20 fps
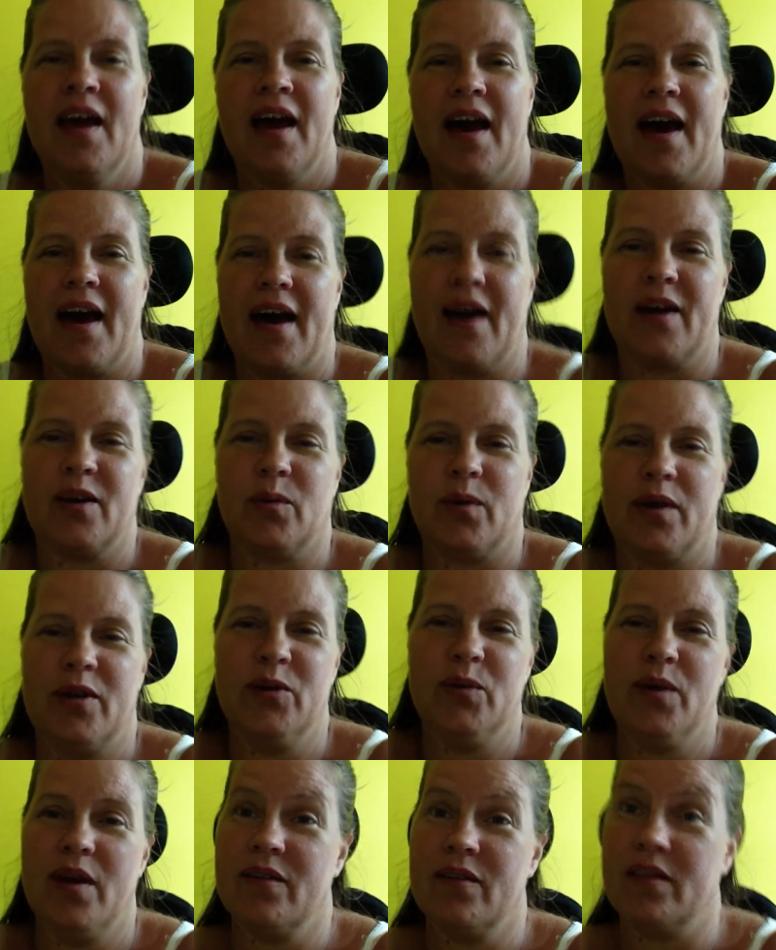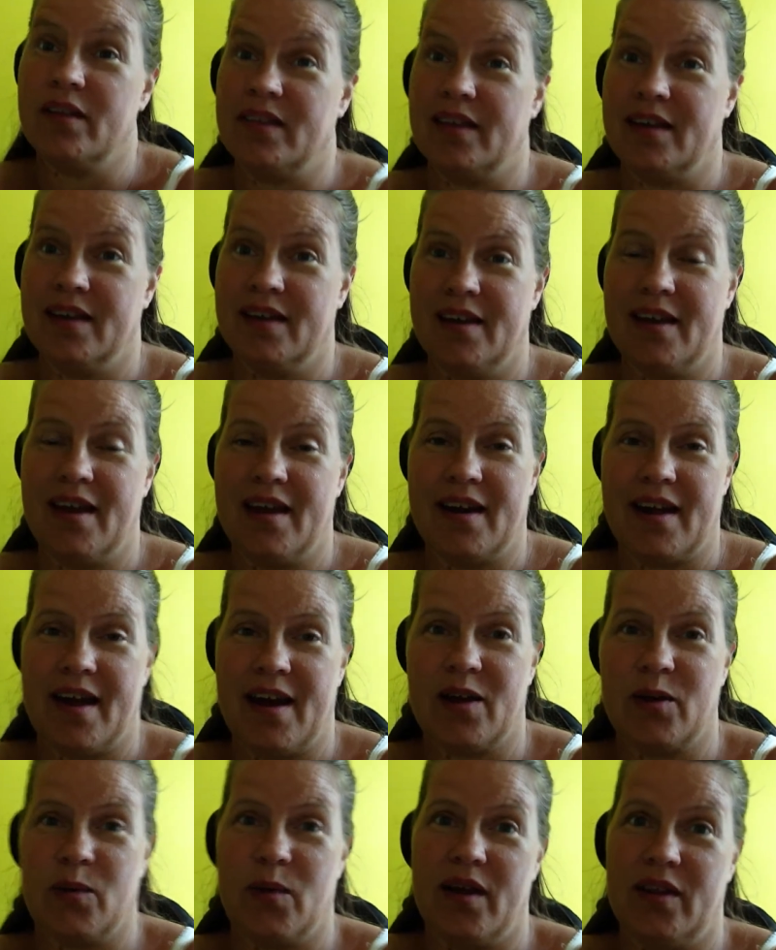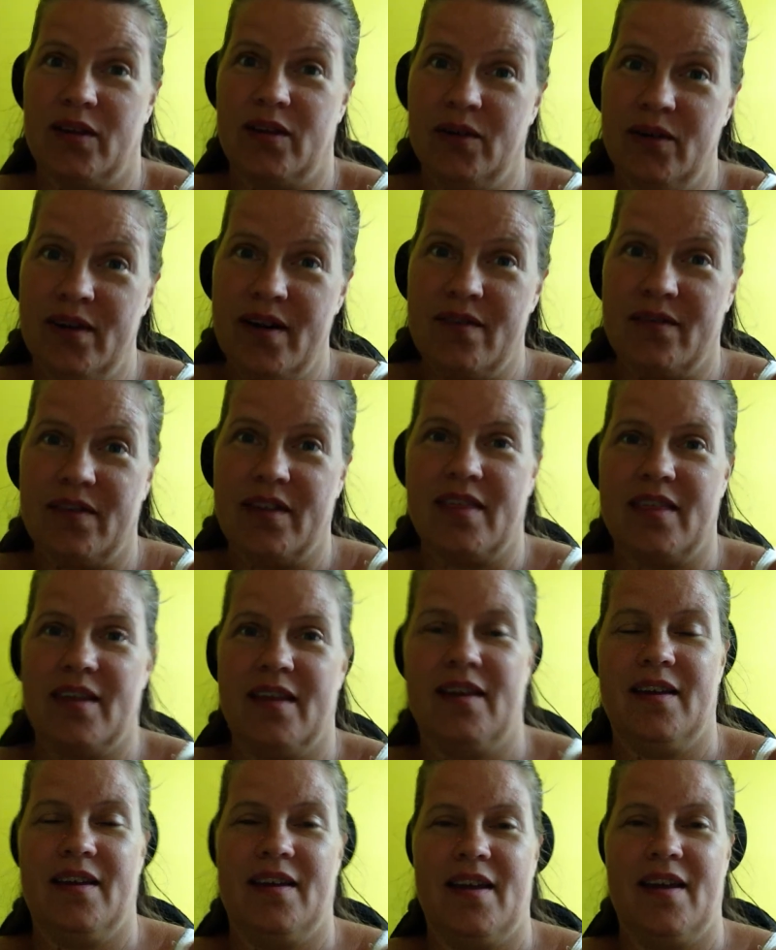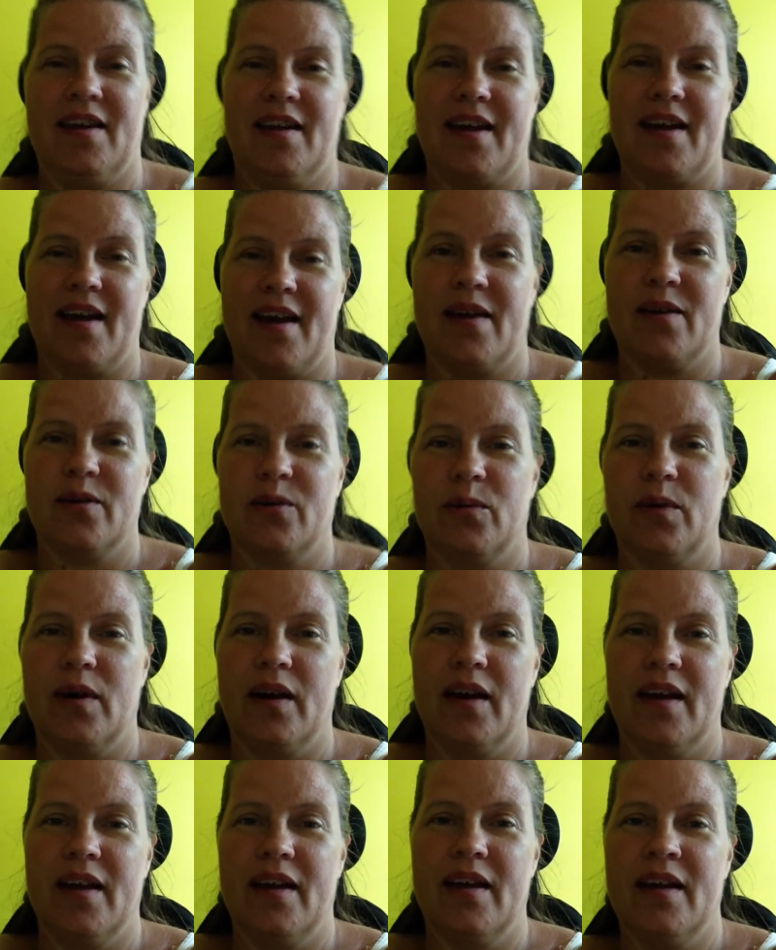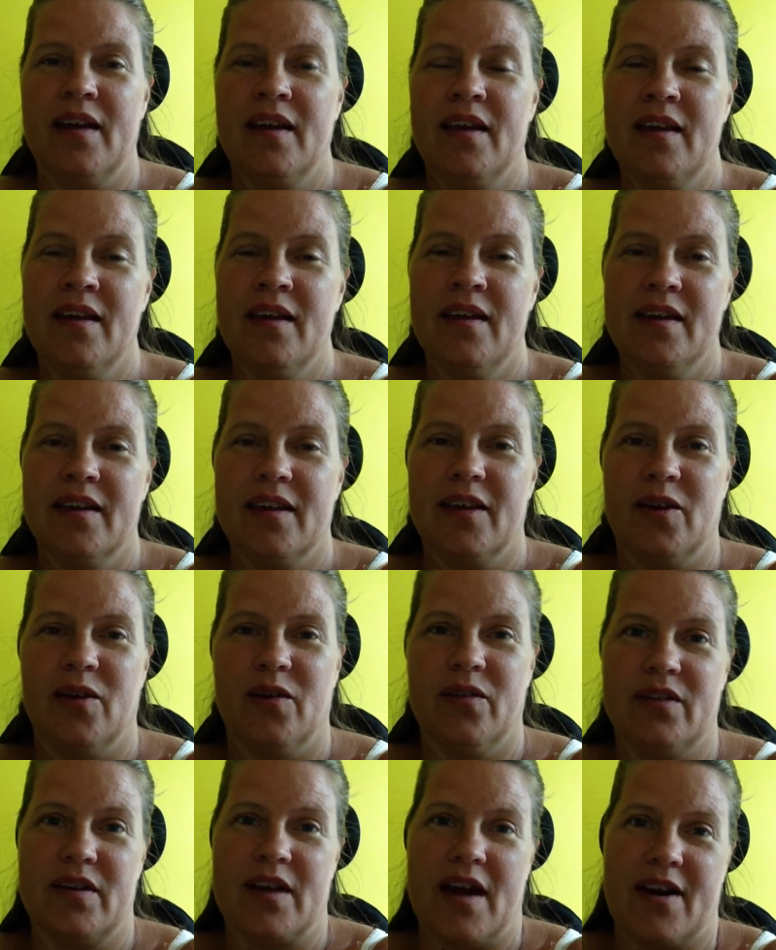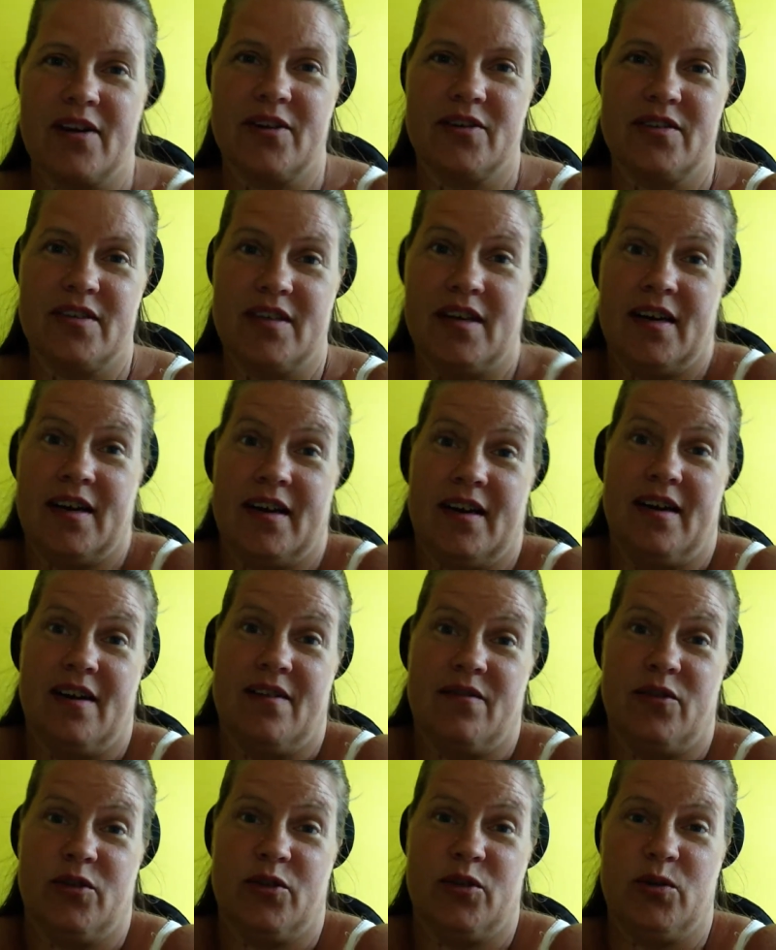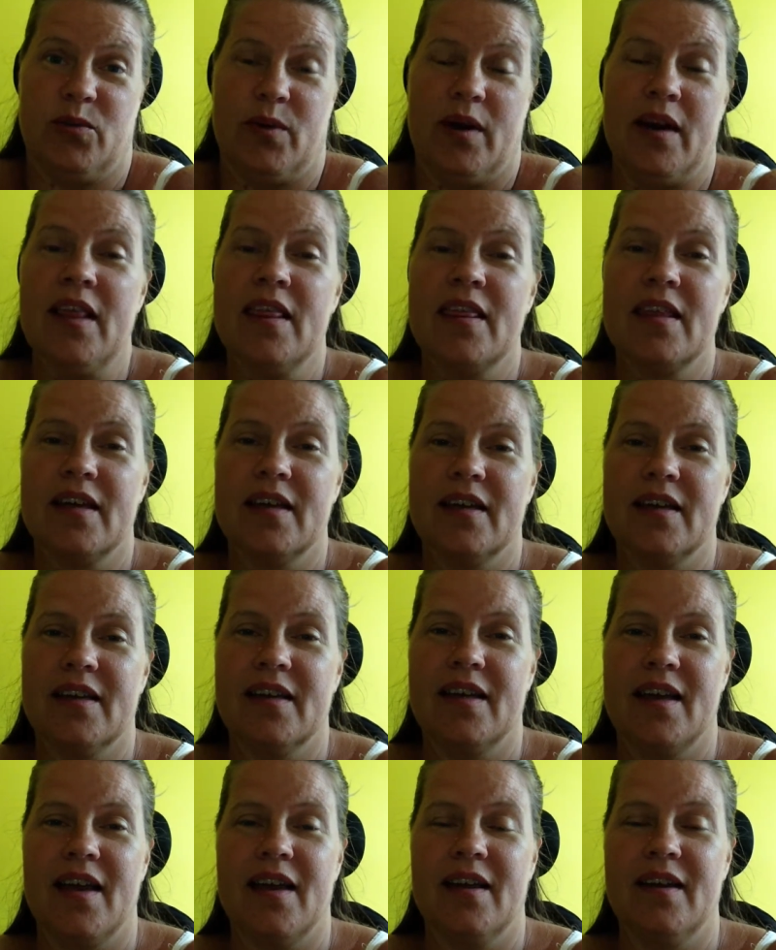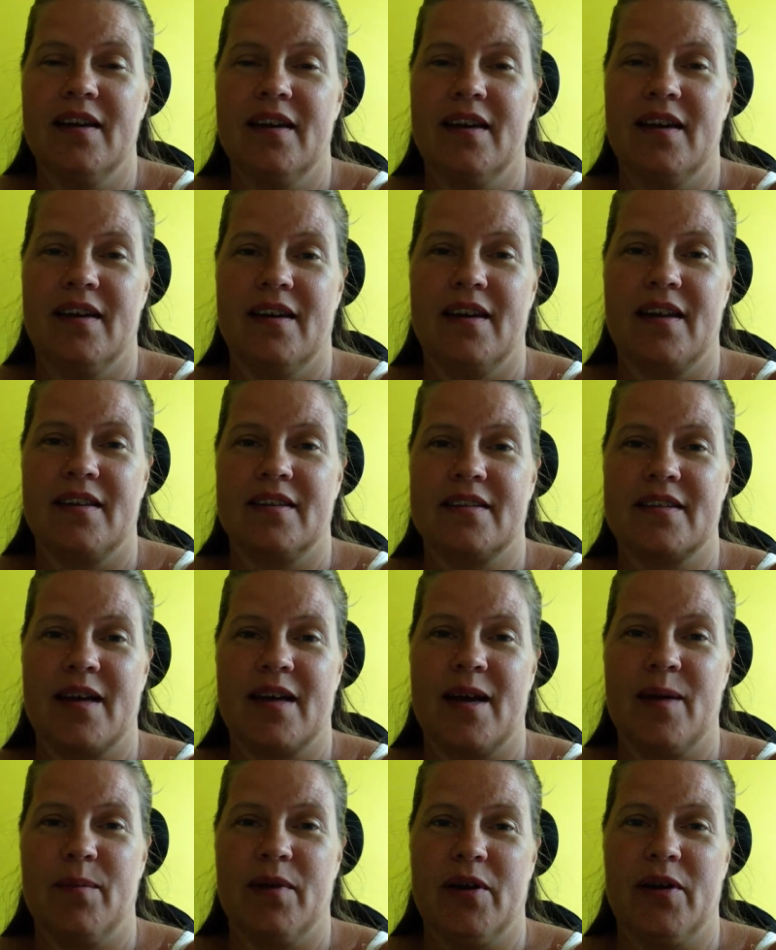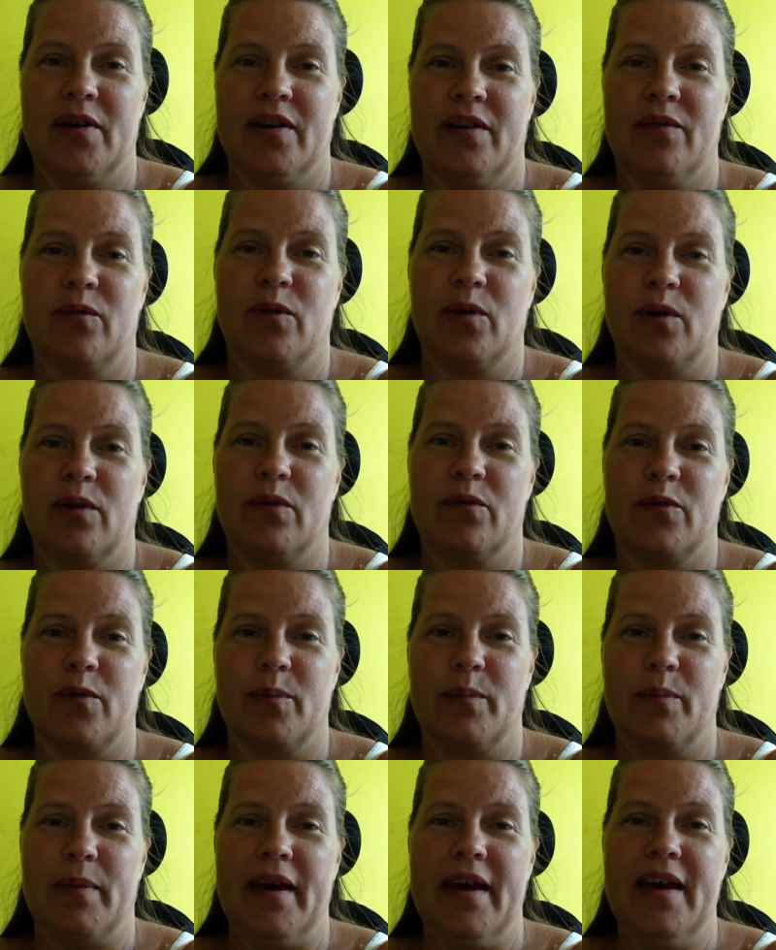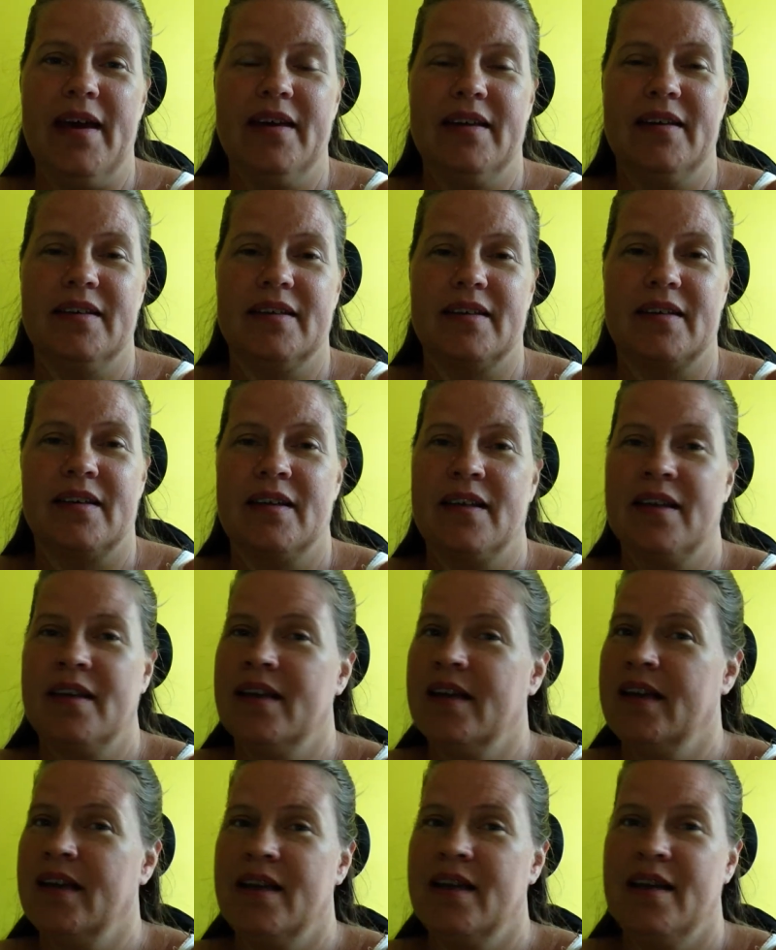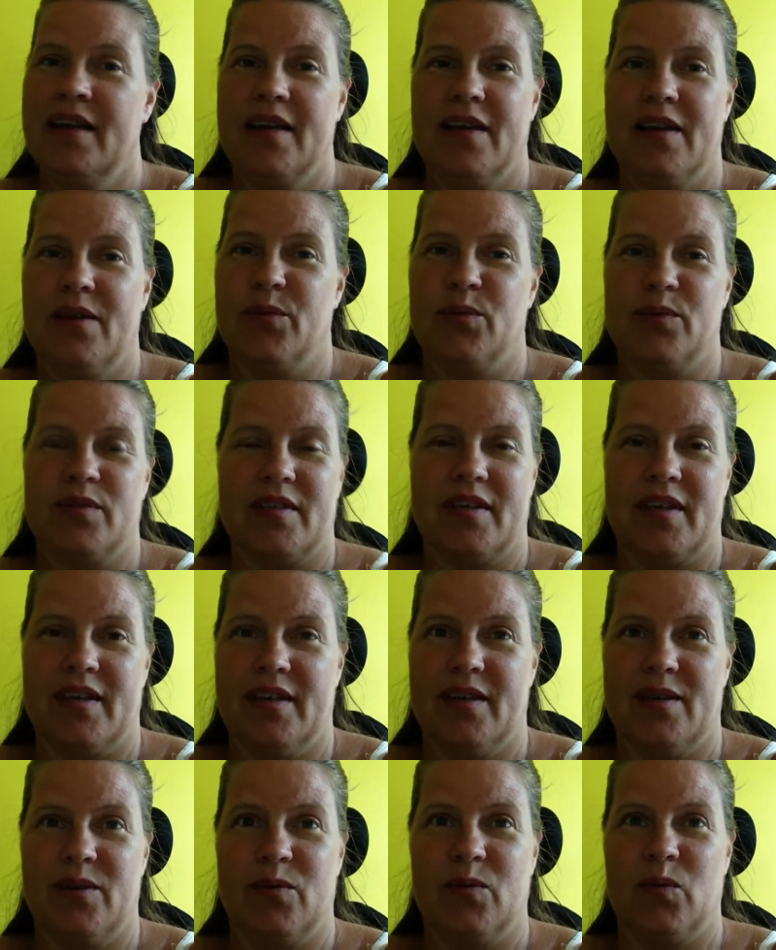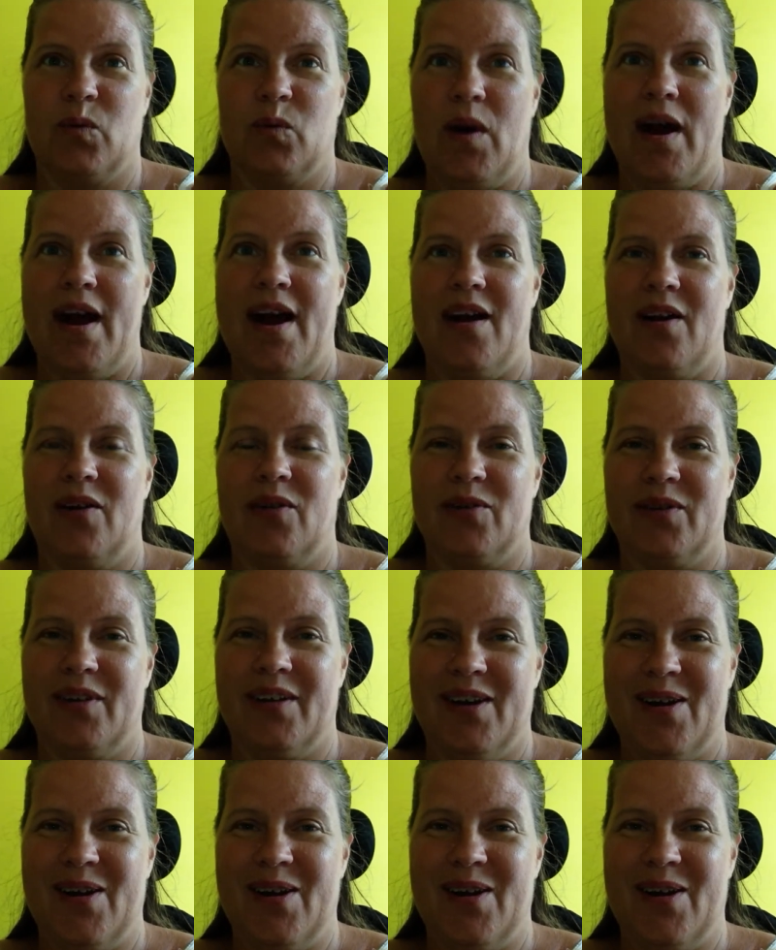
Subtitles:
how do I do everything again? How do I learn everything again? How do I, the doctor said I'd never do anything again, and at the time I couldn't even roll over in bed, and it was like, wow,